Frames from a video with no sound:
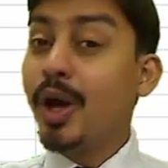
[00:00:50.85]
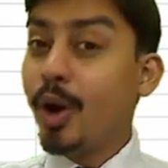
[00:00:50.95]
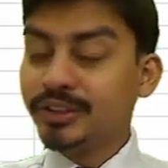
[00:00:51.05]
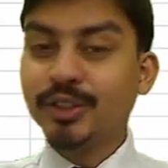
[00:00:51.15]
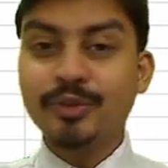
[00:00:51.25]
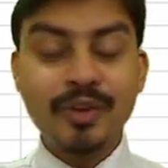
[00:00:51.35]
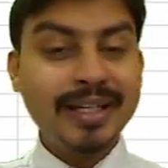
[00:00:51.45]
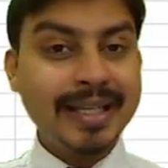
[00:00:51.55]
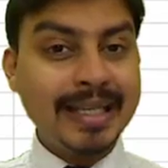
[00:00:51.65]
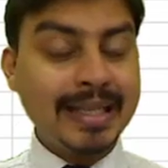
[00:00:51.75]
also find
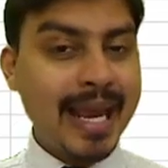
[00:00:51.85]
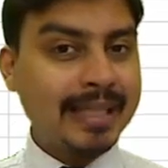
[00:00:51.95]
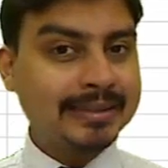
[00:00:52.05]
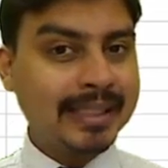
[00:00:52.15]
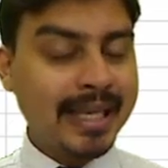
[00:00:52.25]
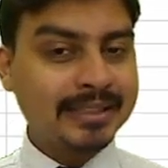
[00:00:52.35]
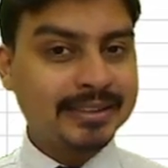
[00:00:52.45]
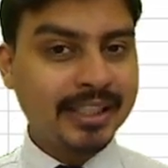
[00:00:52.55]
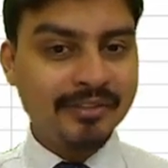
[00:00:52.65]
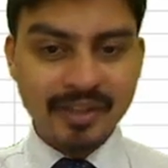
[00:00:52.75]
in the Excel case
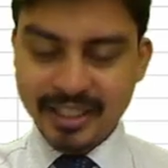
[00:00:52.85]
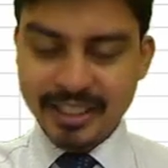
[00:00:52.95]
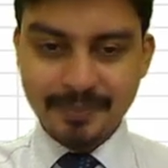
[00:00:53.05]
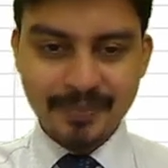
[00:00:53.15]
study file.